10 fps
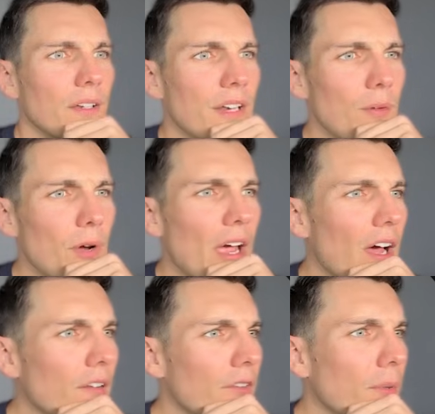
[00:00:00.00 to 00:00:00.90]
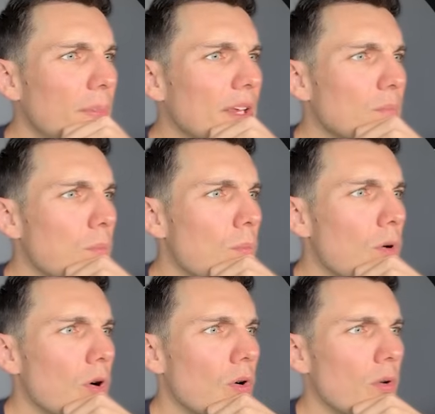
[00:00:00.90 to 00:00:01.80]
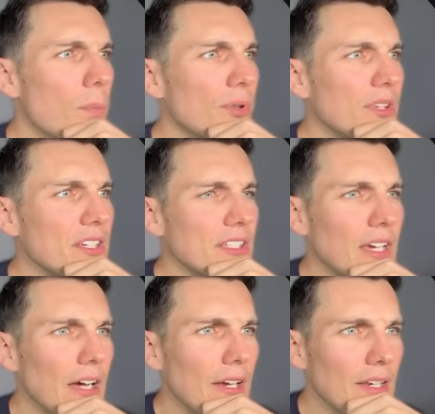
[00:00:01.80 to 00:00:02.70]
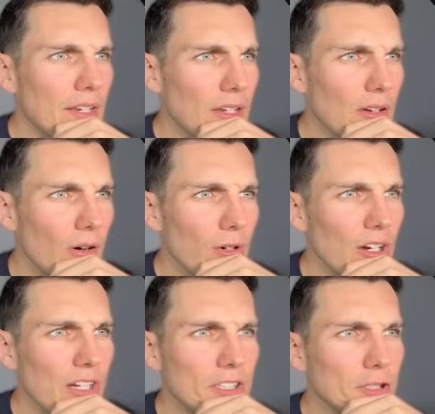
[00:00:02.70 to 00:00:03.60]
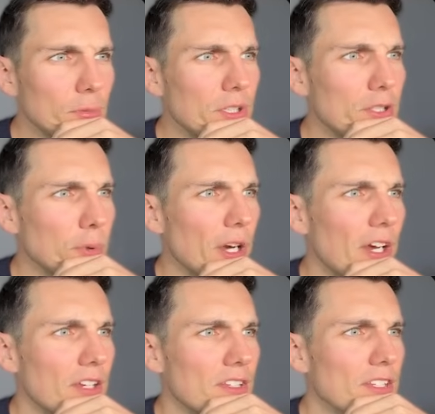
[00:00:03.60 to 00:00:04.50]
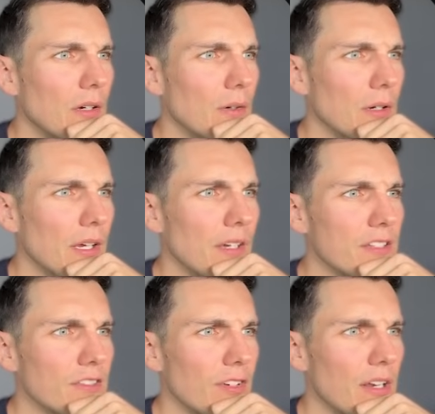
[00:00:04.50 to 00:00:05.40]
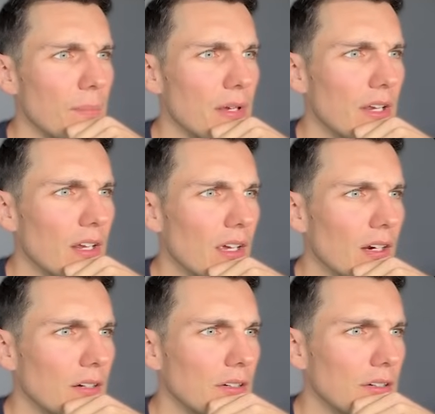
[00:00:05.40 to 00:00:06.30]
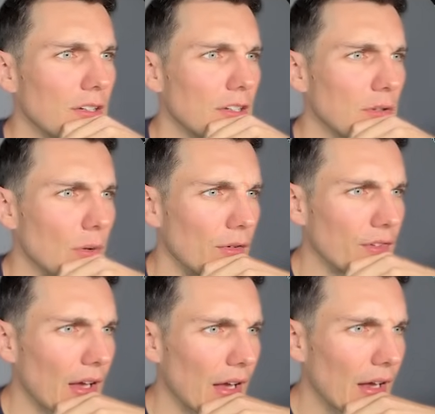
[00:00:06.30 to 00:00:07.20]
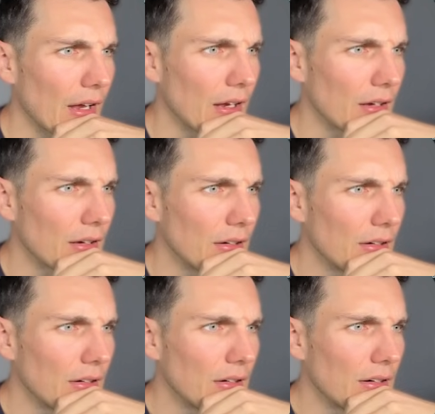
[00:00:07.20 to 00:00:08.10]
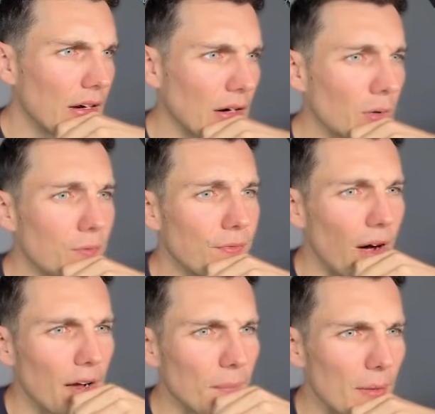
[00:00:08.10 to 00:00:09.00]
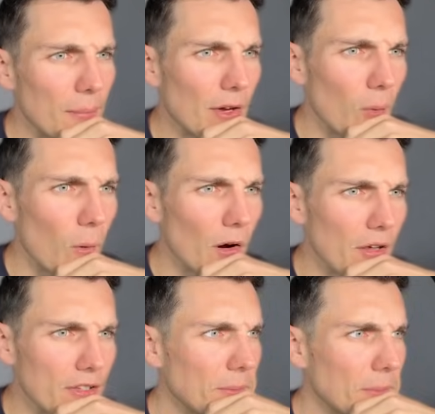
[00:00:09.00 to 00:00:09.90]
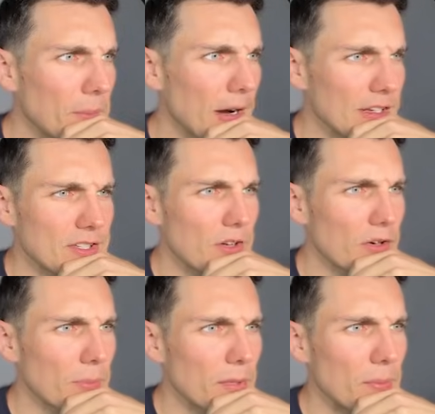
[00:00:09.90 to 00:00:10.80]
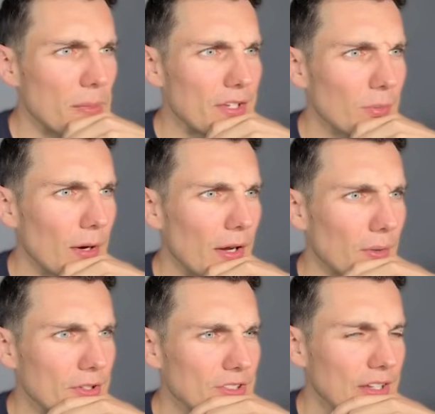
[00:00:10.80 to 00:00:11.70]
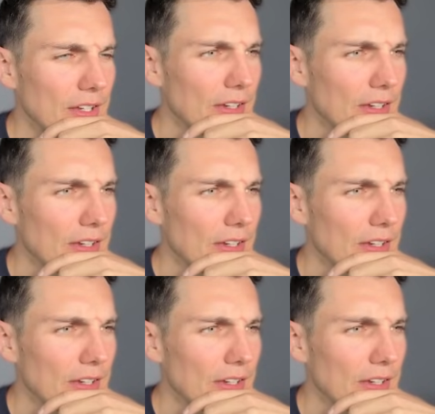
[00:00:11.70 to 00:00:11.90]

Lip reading: Now we have a bit more, but this guy did only 3 trades. Okay, 7-day P&L, 12K. I could find maybe a wallet, but that's not gonna be the best way, honestly.